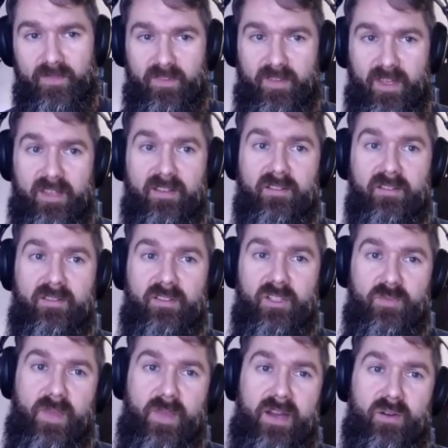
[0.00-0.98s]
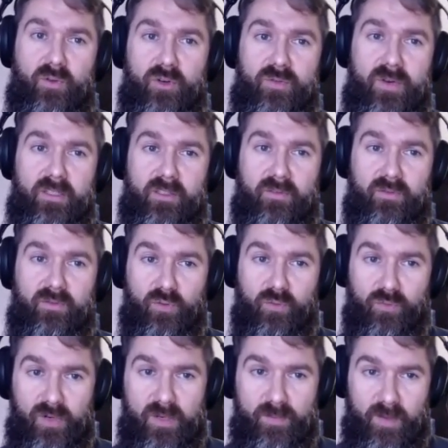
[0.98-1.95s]
then this main orchestrator
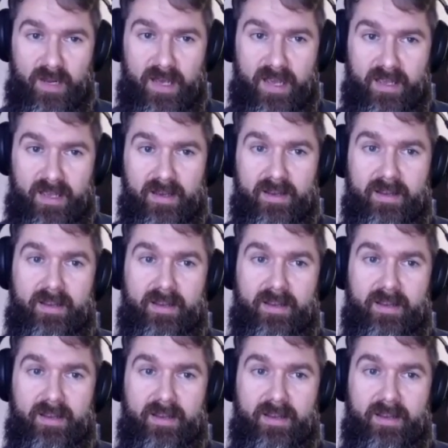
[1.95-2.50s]
will replay,